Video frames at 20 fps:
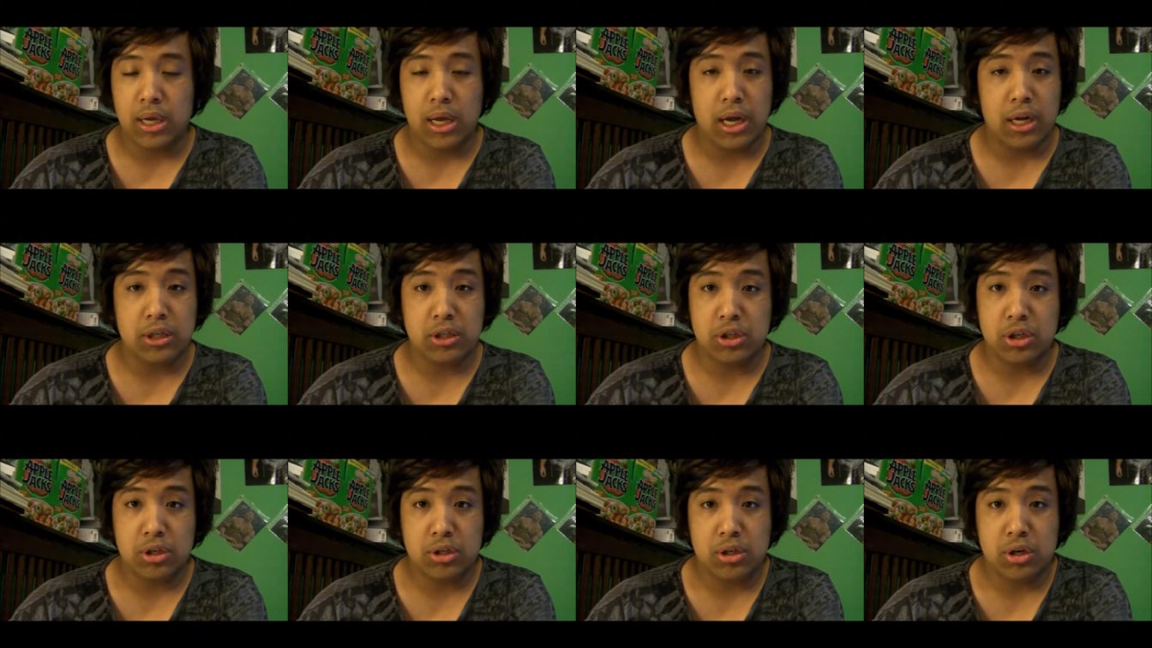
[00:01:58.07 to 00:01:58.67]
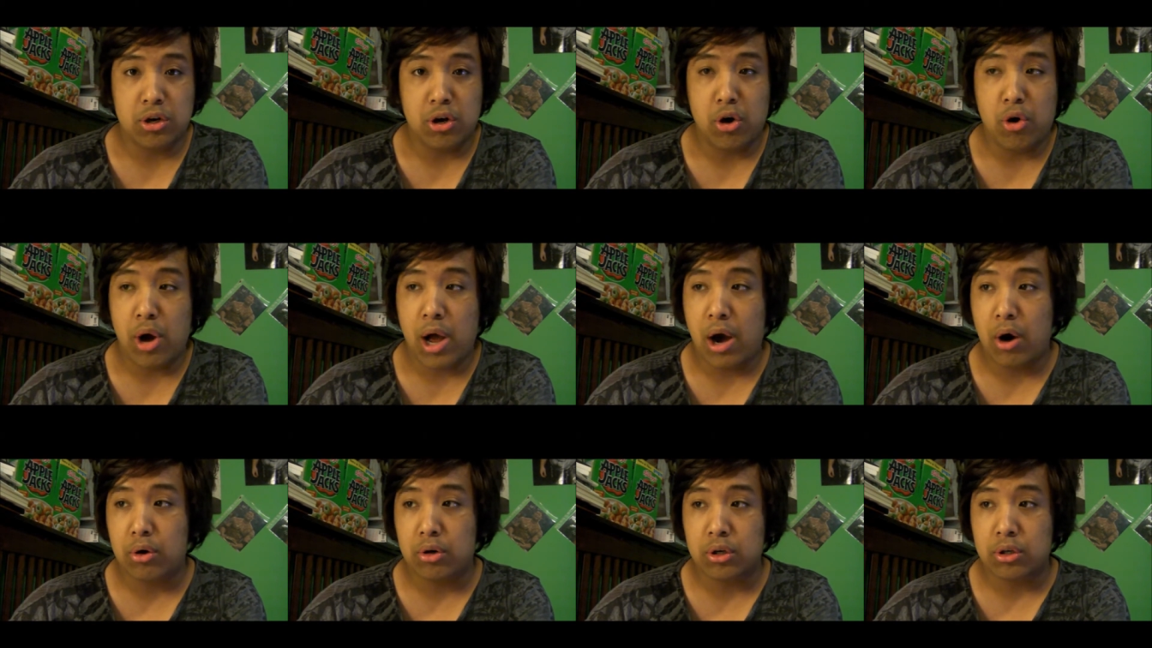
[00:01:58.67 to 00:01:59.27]
has just
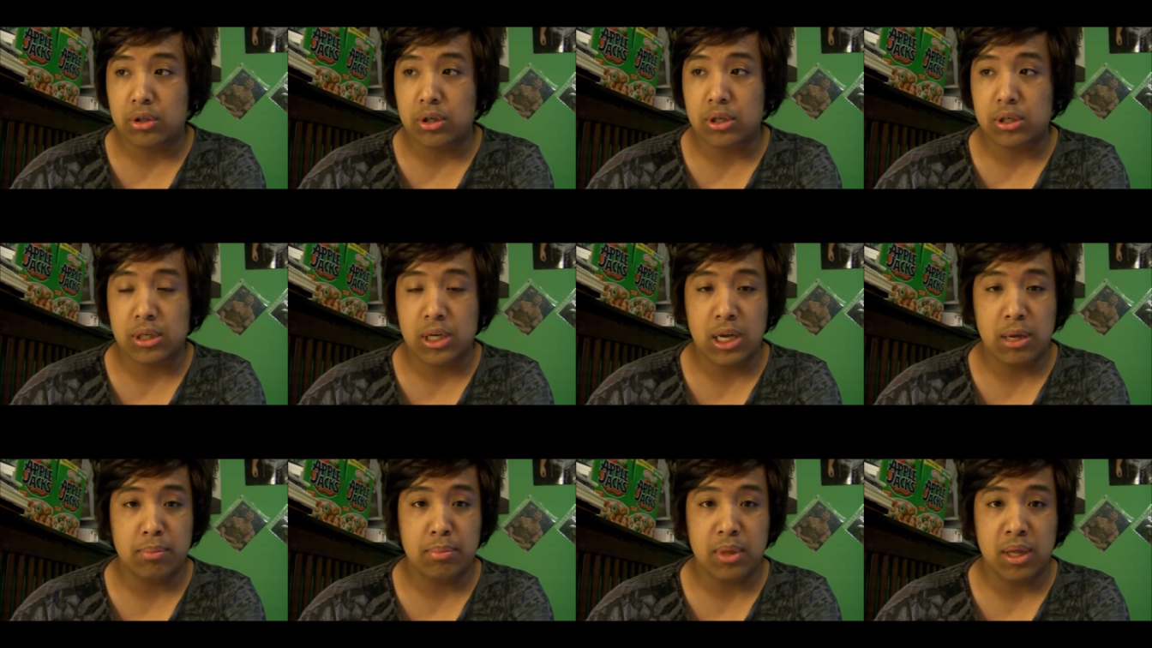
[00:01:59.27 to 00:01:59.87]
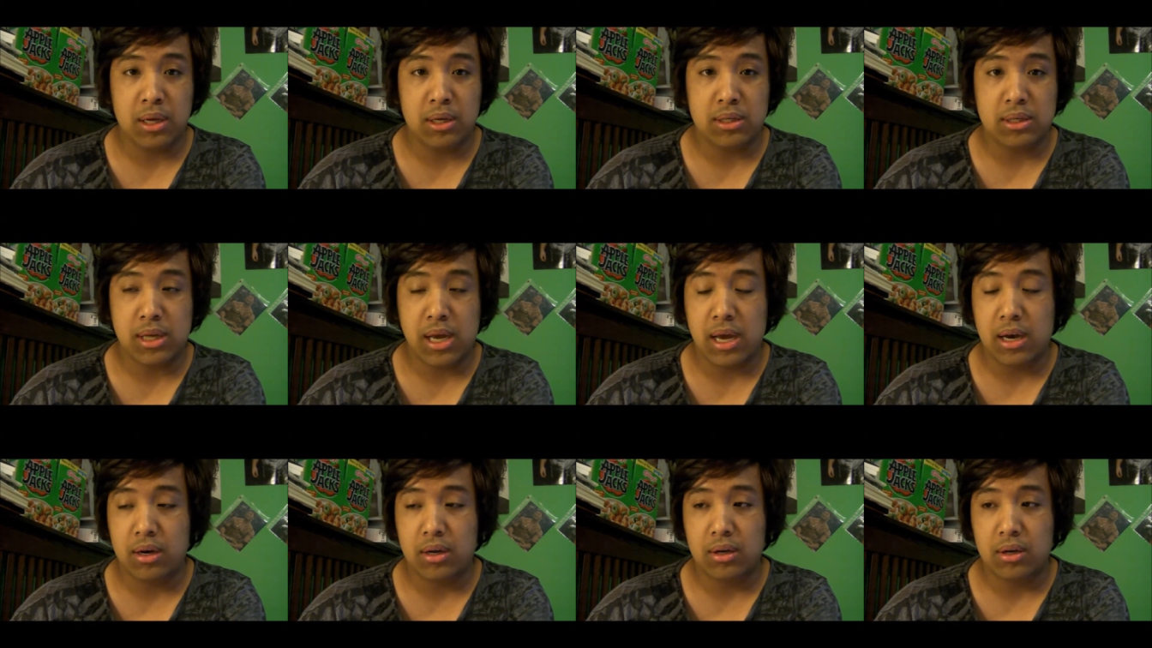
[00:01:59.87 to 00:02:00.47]
know-how to just keep things
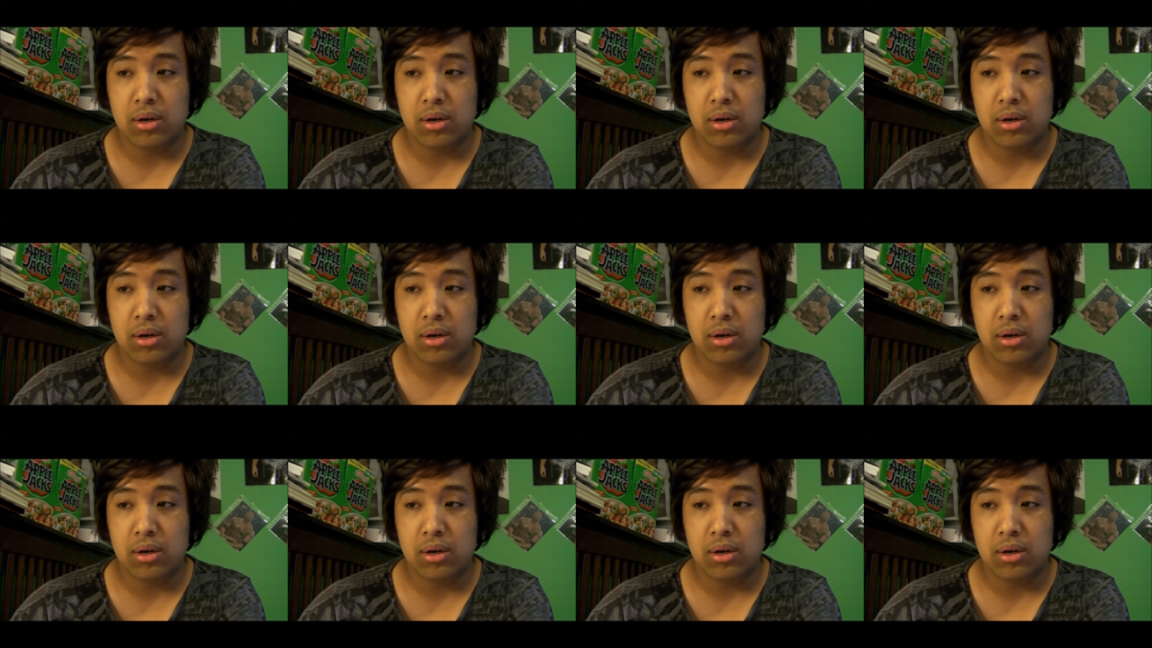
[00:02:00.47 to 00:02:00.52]
standing.